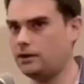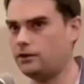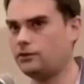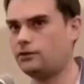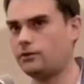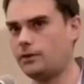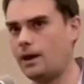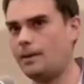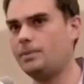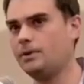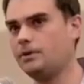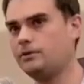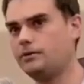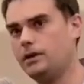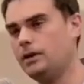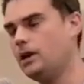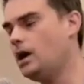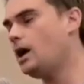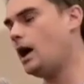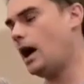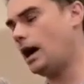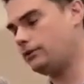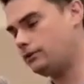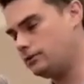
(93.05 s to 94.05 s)
that the
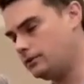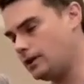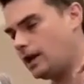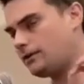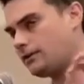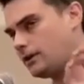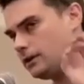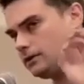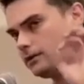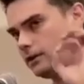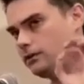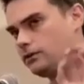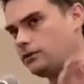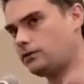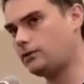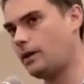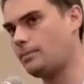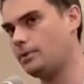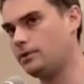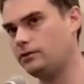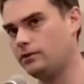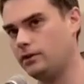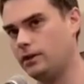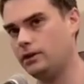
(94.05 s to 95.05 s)
discrepancy. I do not think the
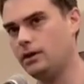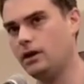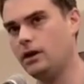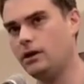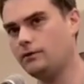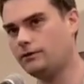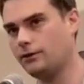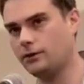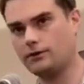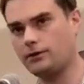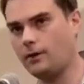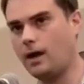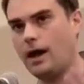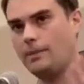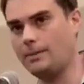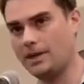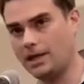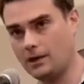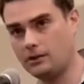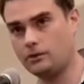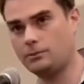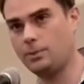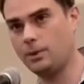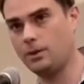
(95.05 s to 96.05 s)
discrepancy. First of all, I'm
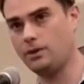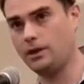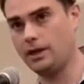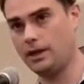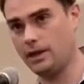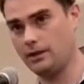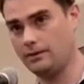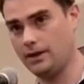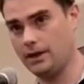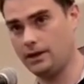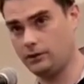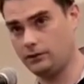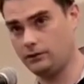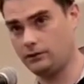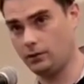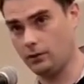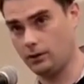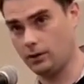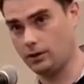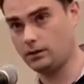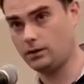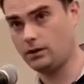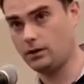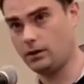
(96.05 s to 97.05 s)
against bullying of any
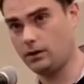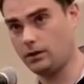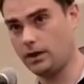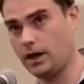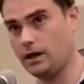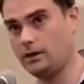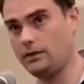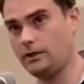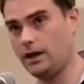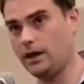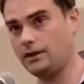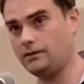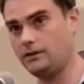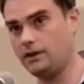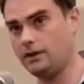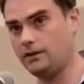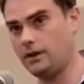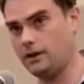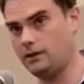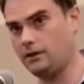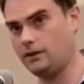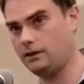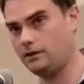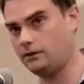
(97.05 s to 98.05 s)
sort. Okay, the
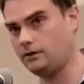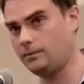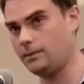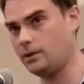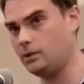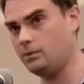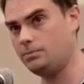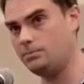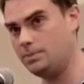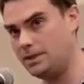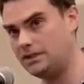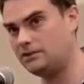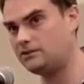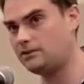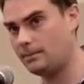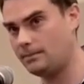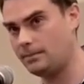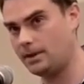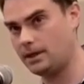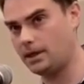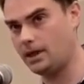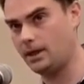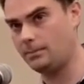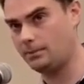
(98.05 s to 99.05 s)
idea that somebody would beat
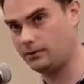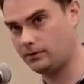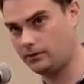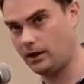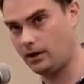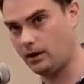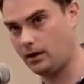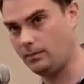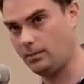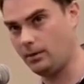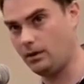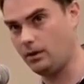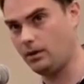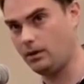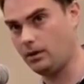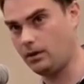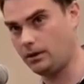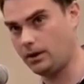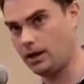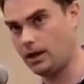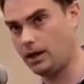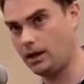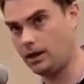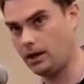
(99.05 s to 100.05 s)
somebody up is terrible.
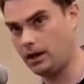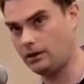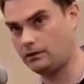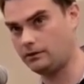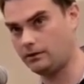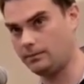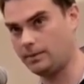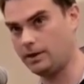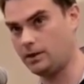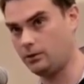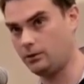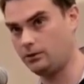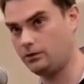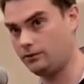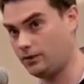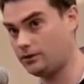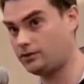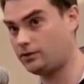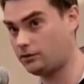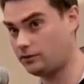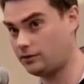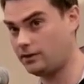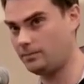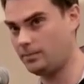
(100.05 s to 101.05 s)
Okay, as somebody who's
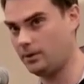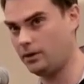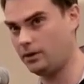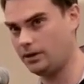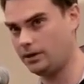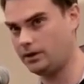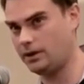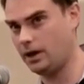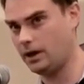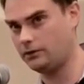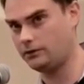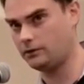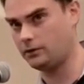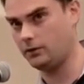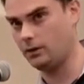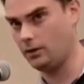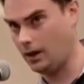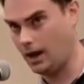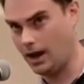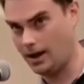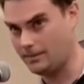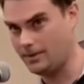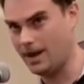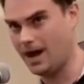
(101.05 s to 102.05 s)
viciously bullied in high
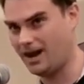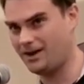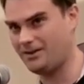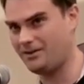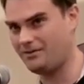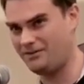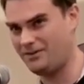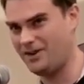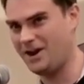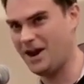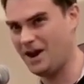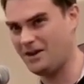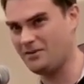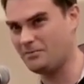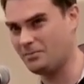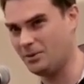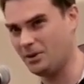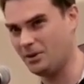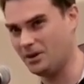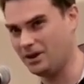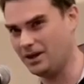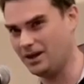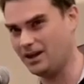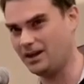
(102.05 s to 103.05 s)
school, I'm not a fan of
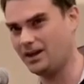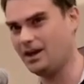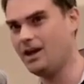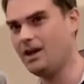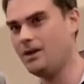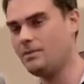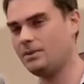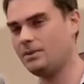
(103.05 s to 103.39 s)
bullying.